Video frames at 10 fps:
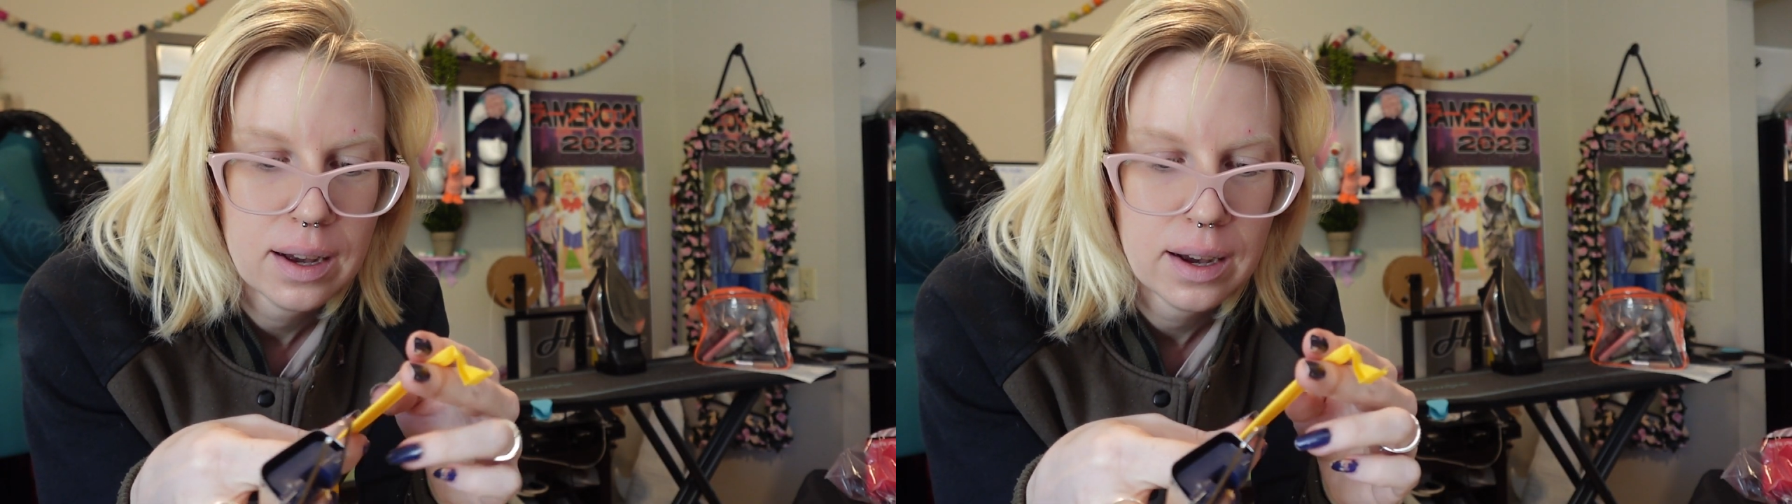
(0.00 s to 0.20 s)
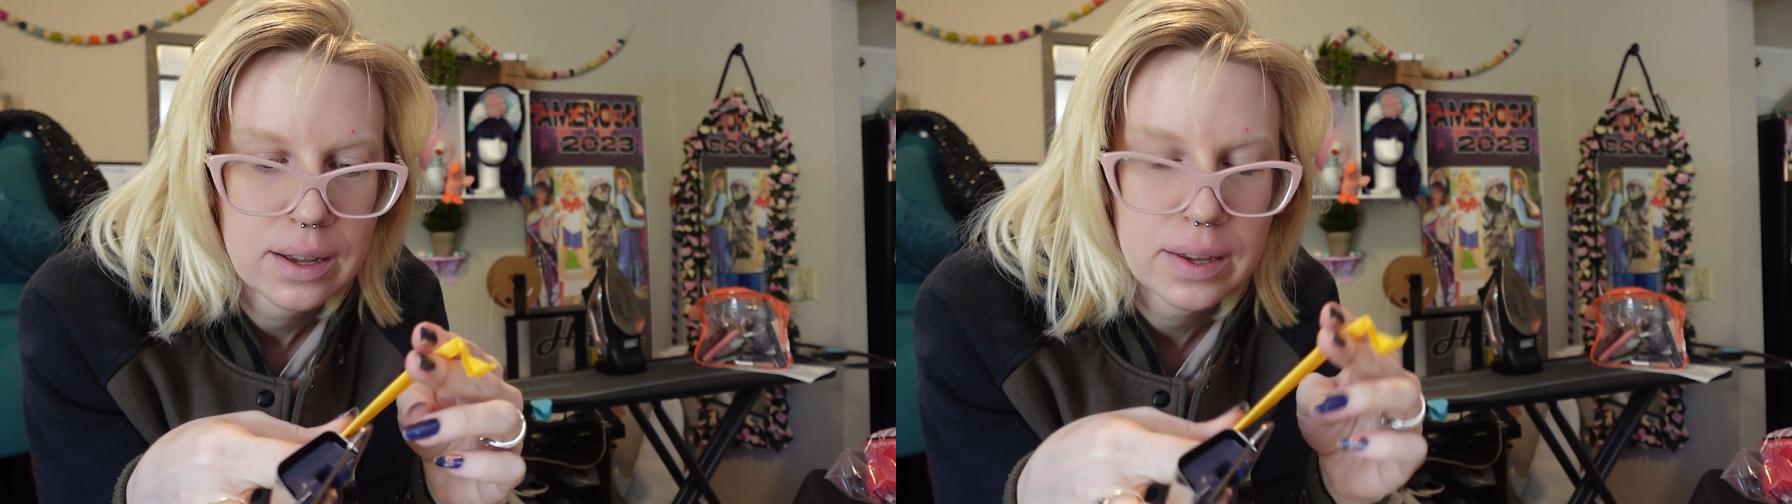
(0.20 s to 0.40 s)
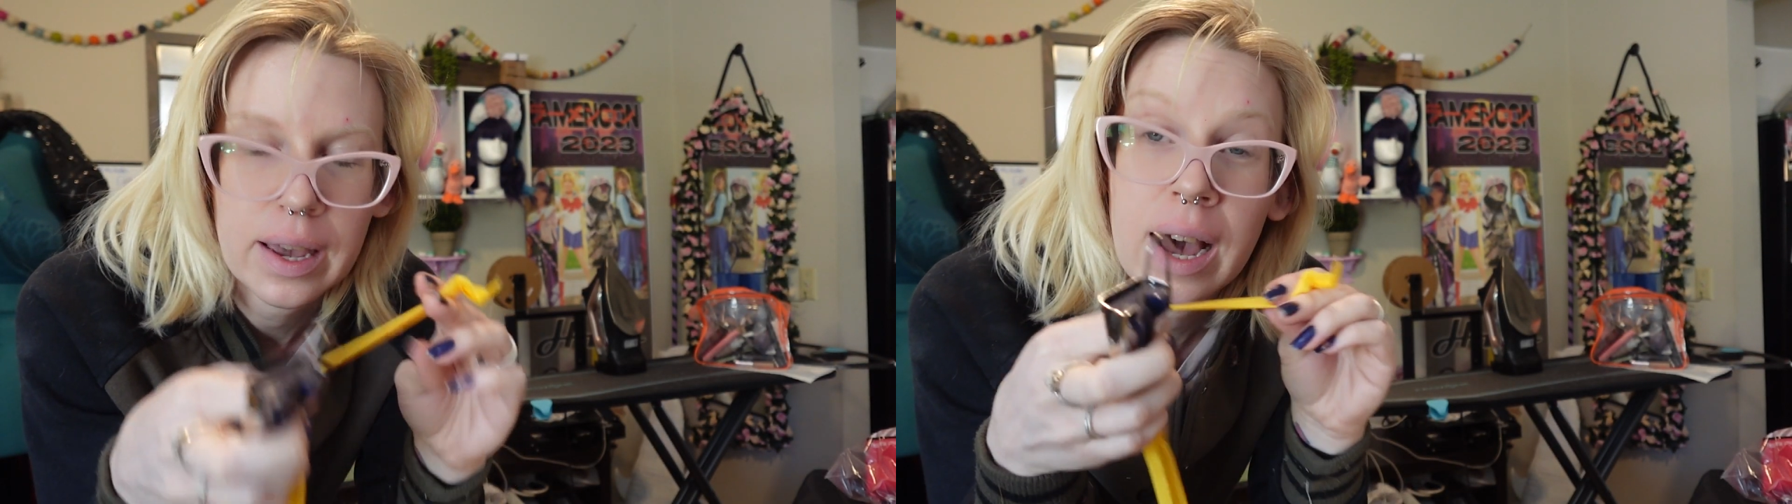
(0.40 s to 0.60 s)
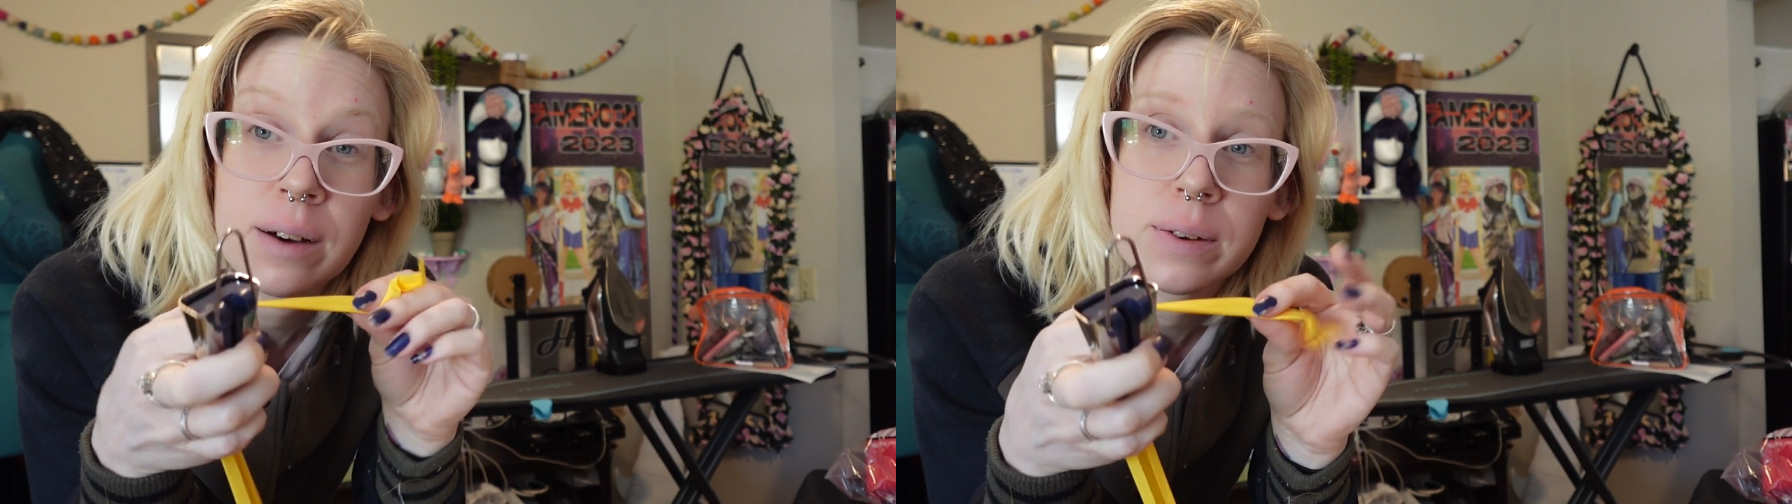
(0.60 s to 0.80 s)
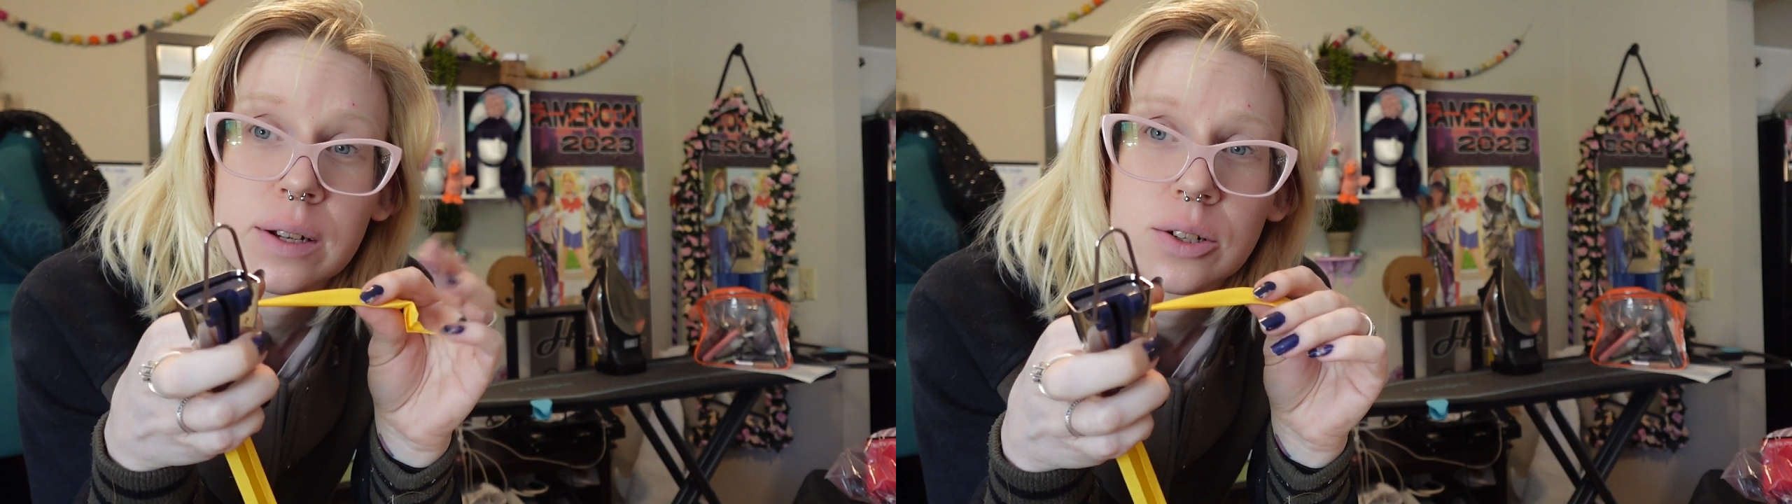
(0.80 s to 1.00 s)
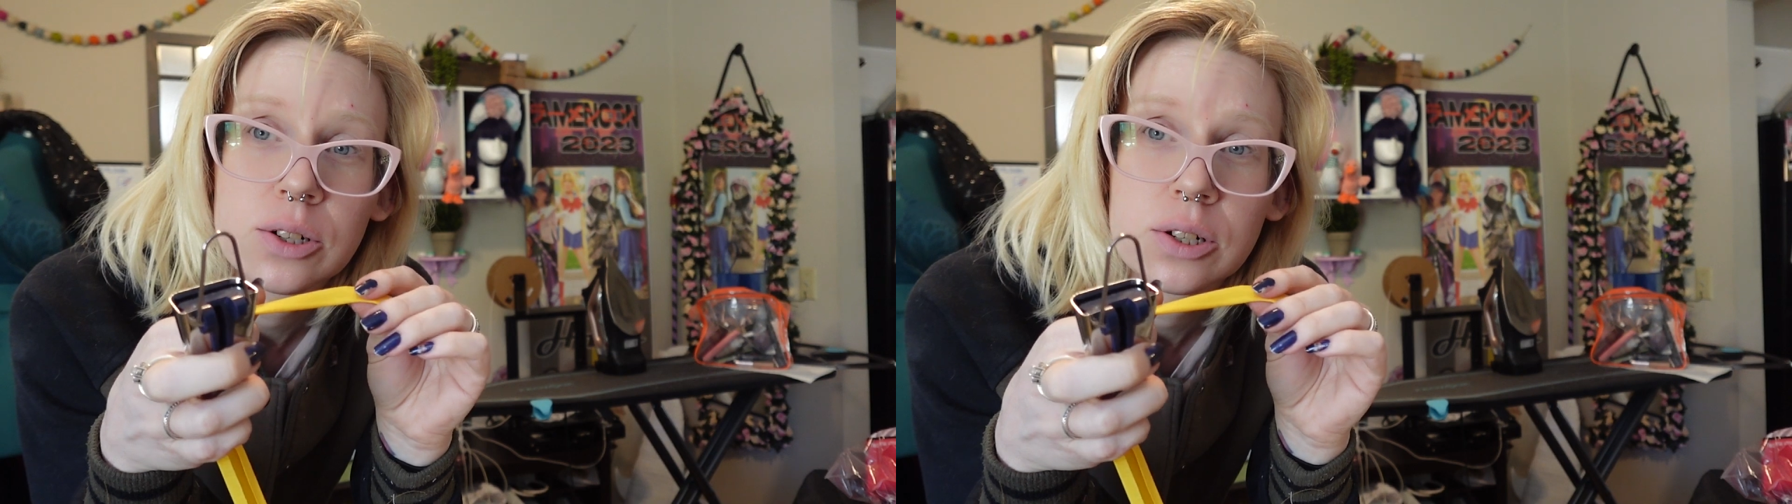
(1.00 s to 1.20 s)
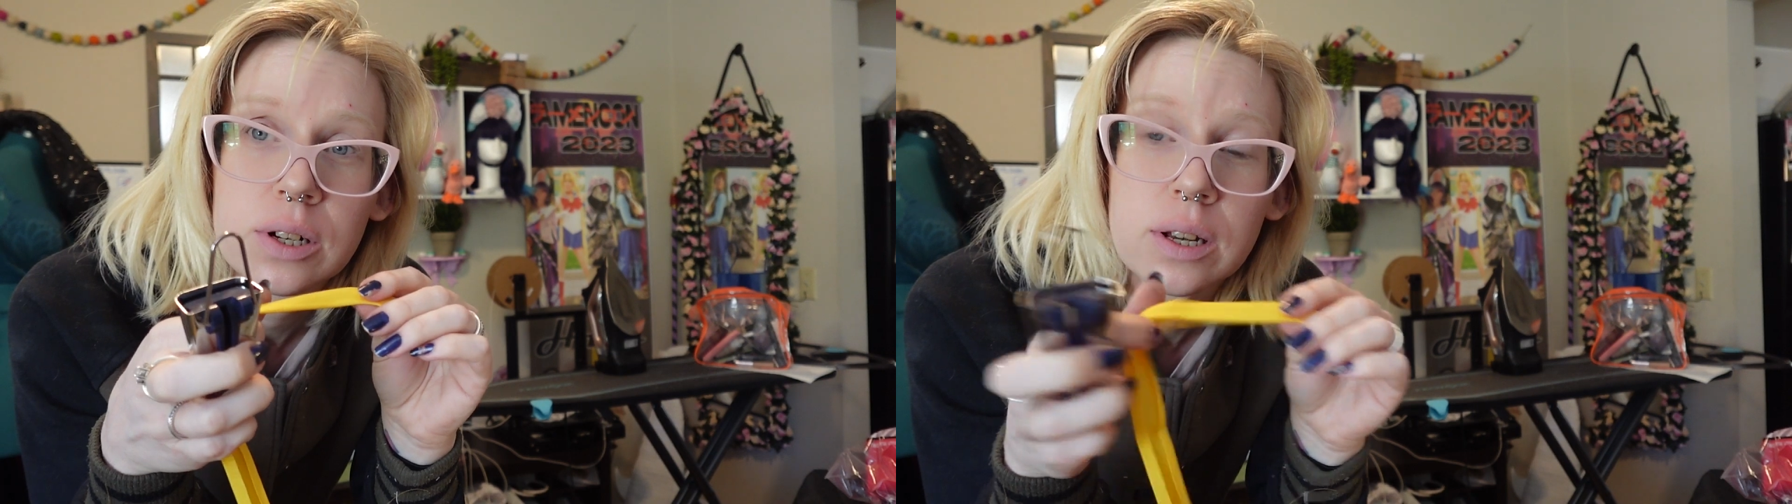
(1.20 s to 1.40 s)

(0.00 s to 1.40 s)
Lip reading: I think, 1/2 inch.